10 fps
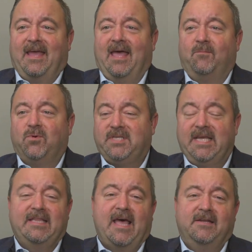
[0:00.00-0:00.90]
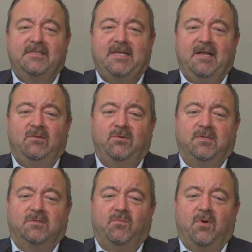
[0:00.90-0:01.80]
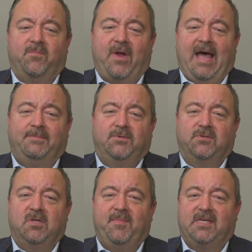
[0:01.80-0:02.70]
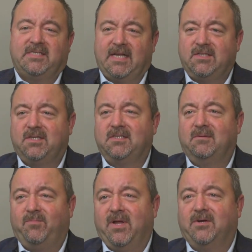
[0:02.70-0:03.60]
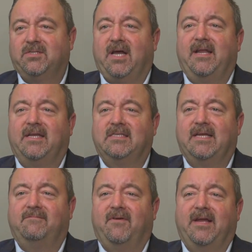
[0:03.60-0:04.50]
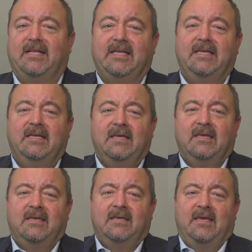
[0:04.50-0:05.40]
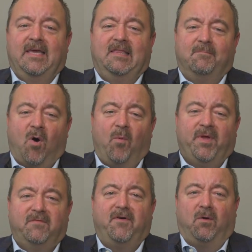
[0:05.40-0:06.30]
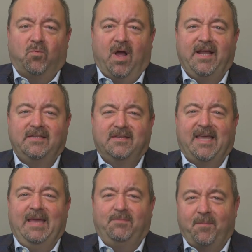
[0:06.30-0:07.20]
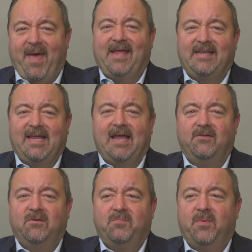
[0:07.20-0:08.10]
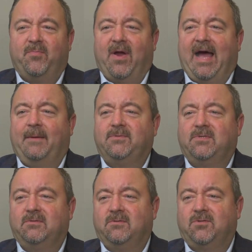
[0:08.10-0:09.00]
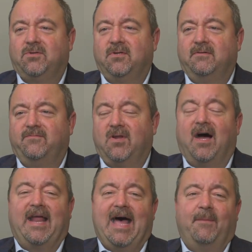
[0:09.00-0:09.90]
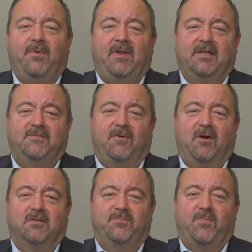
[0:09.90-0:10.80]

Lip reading: And we're seeing that in St. Louis, where perhaps there's some extensions and player signings that, frankly, in the moment felt right to keep the band together, but perhaps should have not happened, as far as